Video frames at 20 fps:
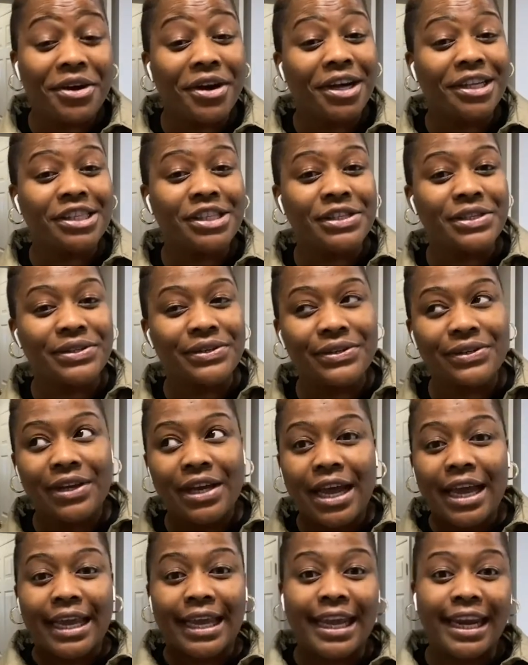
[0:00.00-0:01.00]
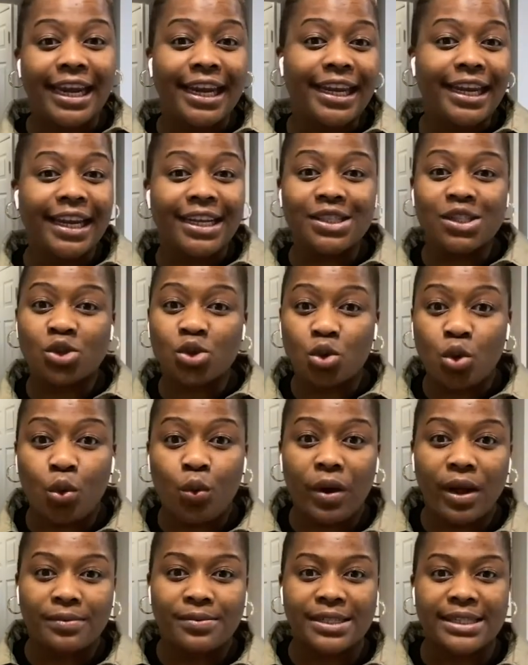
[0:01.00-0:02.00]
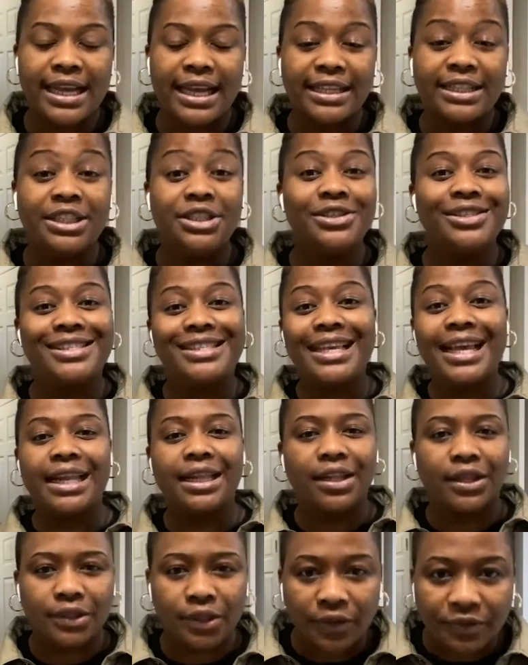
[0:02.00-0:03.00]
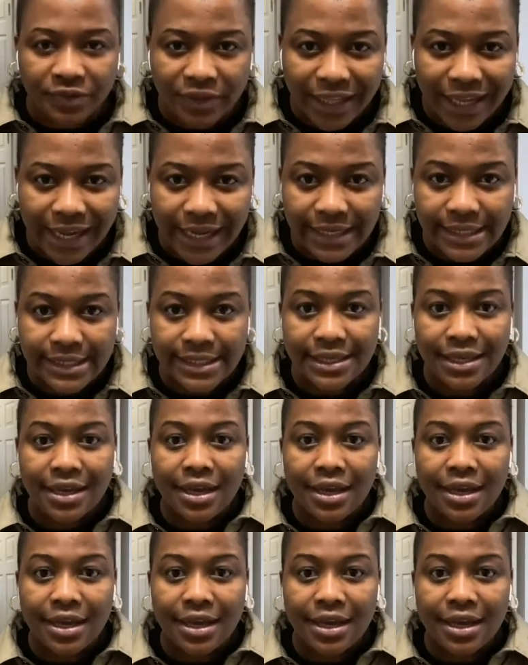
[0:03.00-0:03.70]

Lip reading: go to Canadian school website, you see a lot of things.